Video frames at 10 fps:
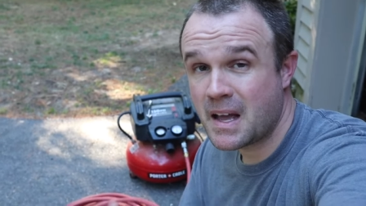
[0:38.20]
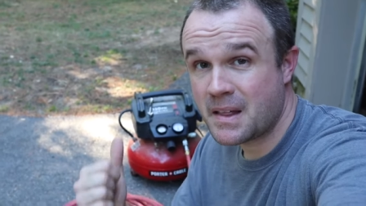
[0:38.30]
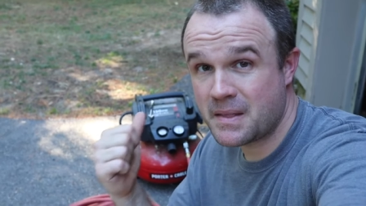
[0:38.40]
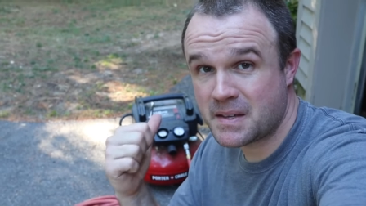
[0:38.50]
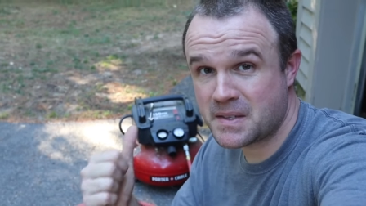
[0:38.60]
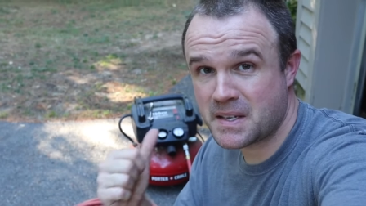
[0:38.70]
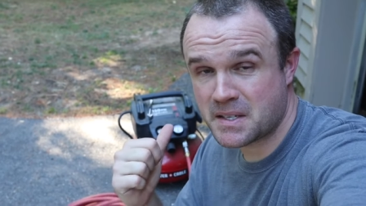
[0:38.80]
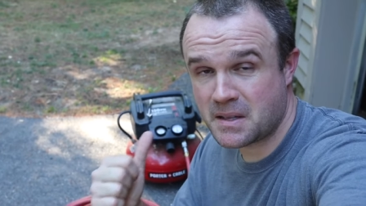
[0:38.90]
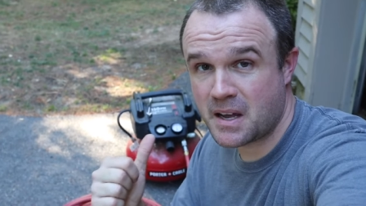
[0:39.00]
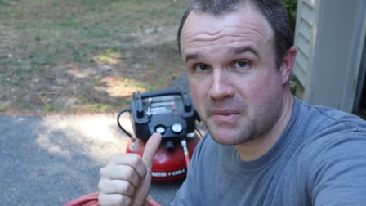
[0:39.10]
This thing's
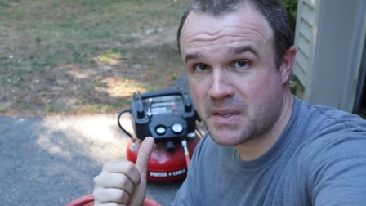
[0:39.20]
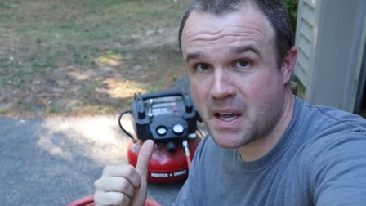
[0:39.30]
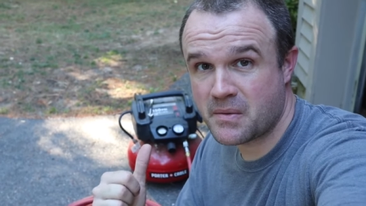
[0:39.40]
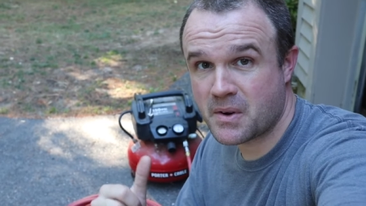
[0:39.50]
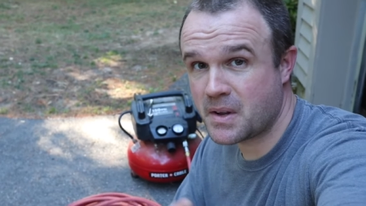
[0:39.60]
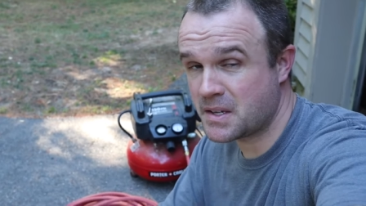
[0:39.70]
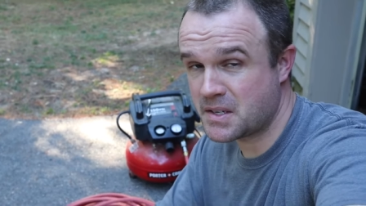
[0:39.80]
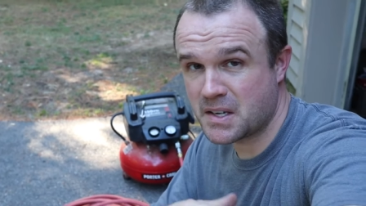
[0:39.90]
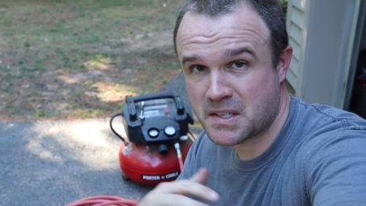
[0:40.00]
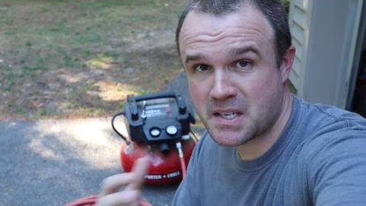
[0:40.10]
a lifesaver. It's
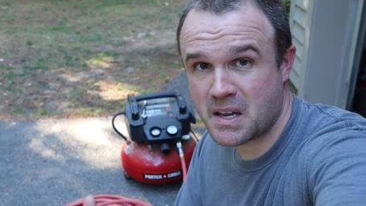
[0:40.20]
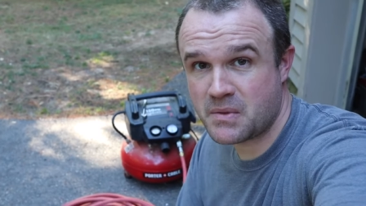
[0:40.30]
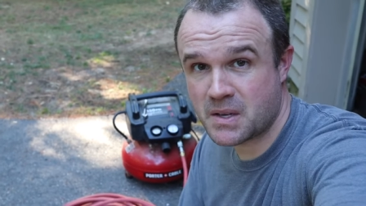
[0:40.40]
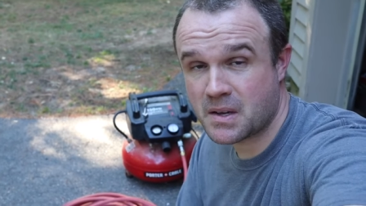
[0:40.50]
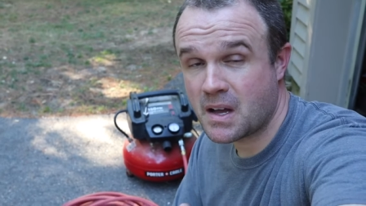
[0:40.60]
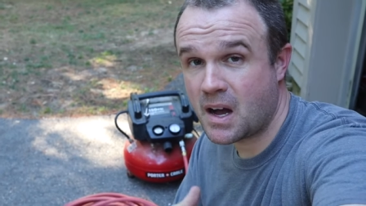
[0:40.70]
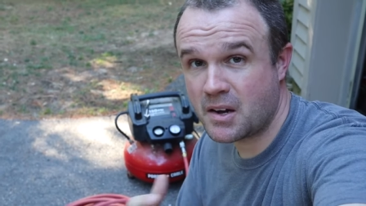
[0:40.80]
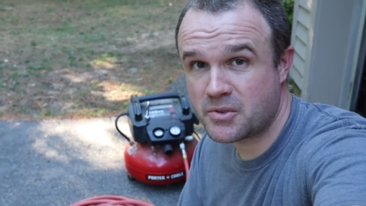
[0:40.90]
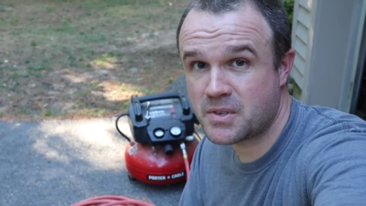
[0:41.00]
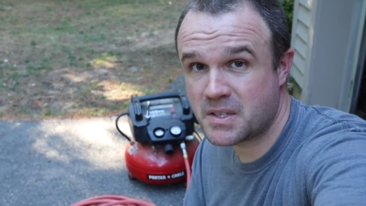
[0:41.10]
gonna save you
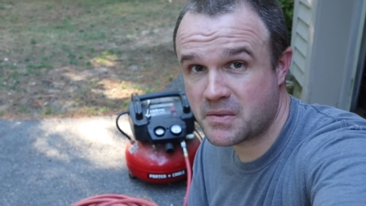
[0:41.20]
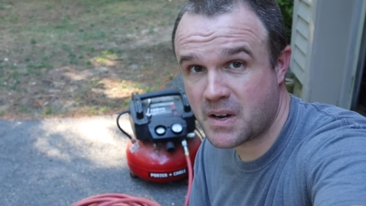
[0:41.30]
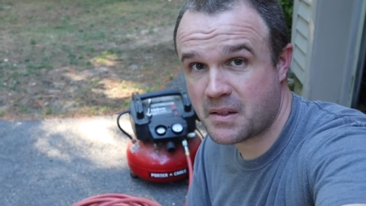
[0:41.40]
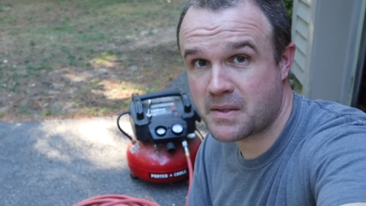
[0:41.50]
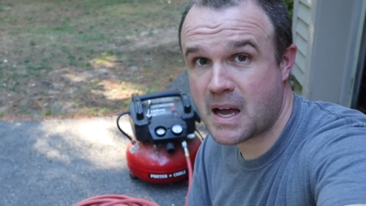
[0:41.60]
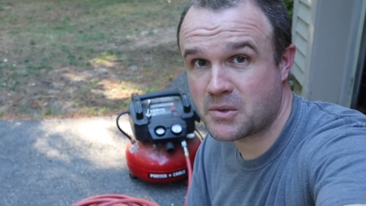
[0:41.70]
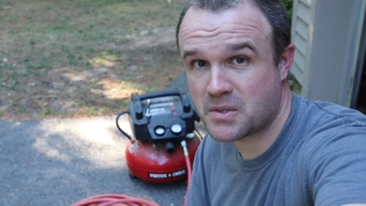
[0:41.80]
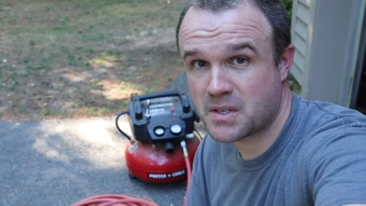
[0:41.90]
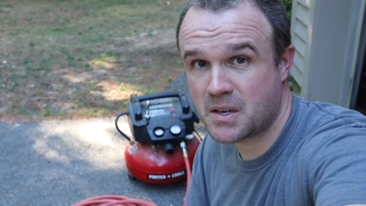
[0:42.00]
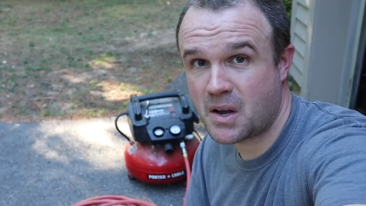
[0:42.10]
hundreds if not
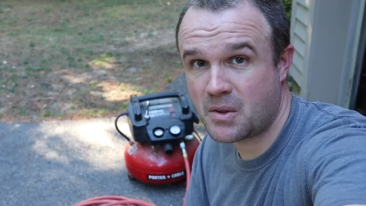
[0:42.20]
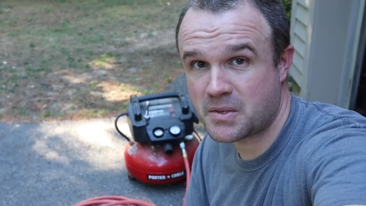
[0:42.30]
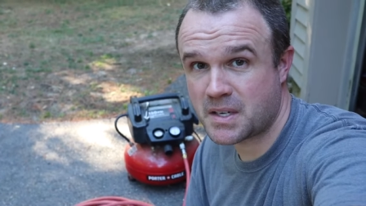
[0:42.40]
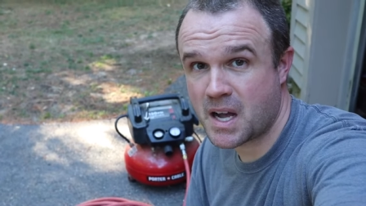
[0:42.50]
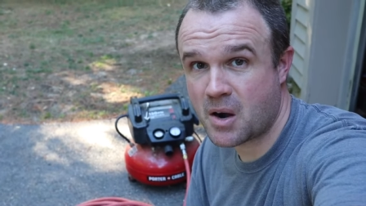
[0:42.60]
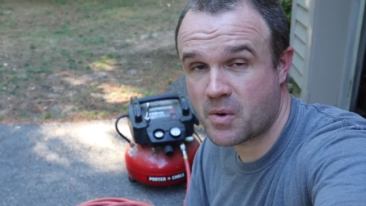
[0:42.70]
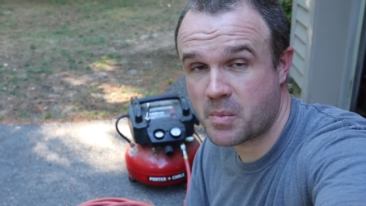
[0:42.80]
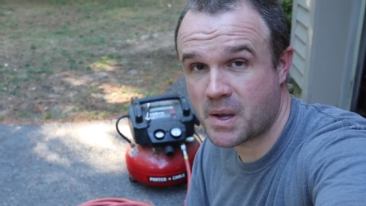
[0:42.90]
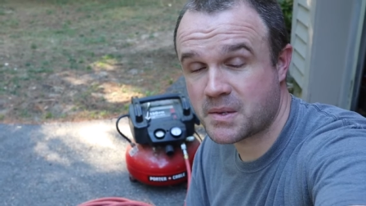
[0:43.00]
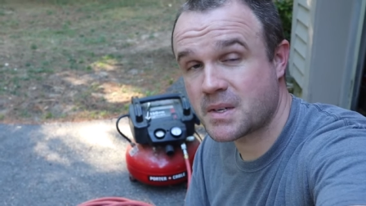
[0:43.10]
thousands of dollars in car
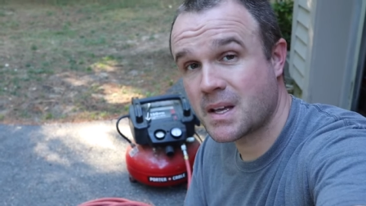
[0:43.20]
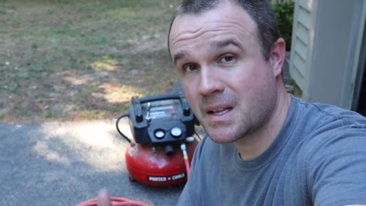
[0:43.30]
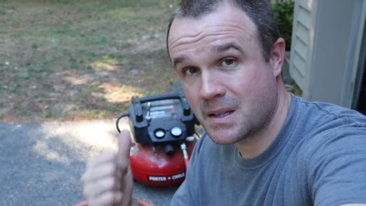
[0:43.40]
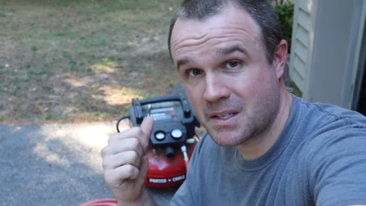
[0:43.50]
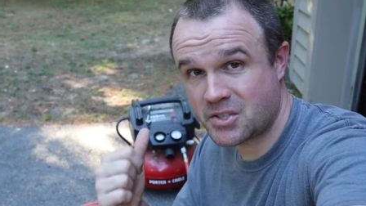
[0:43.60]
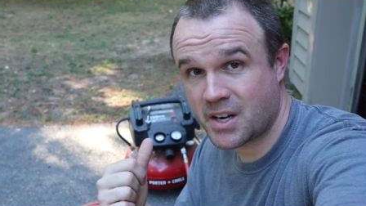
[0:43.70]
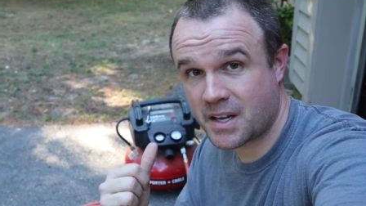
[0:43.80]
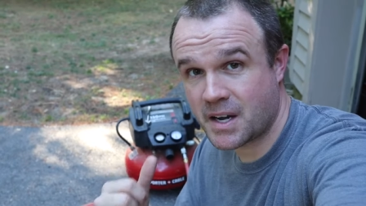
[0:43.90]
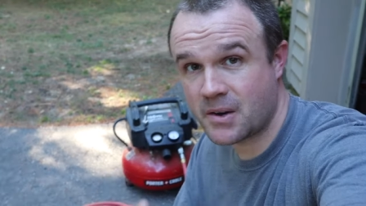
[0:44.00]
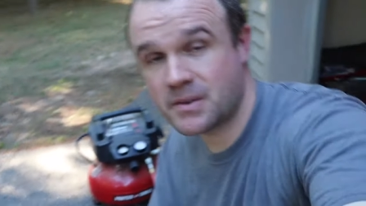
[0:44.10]
repairs. Let's check it out.